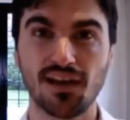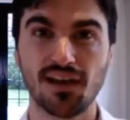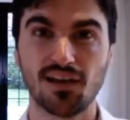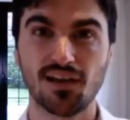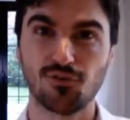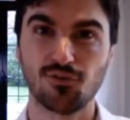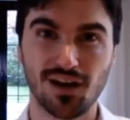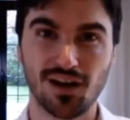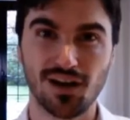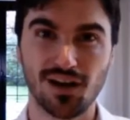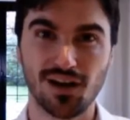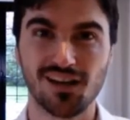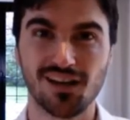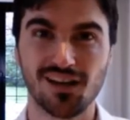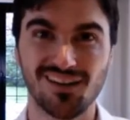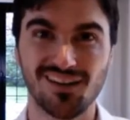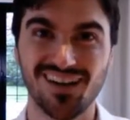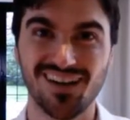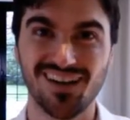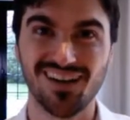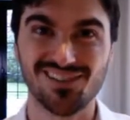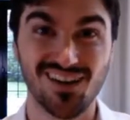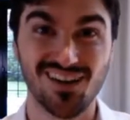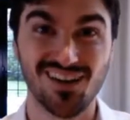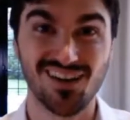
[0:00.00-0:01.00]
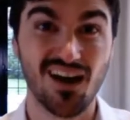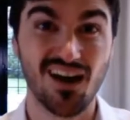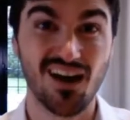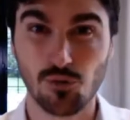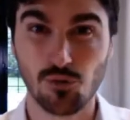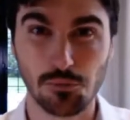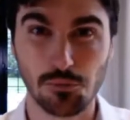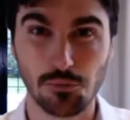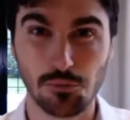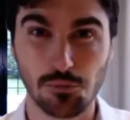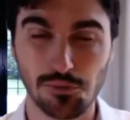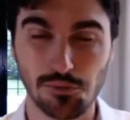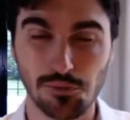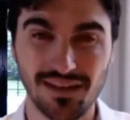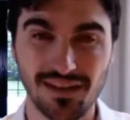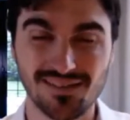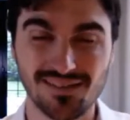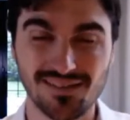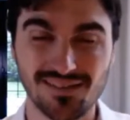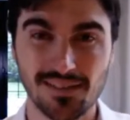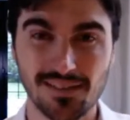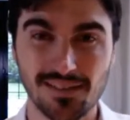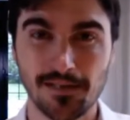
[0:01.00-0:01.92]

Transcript: and to recognize an unnormal gait.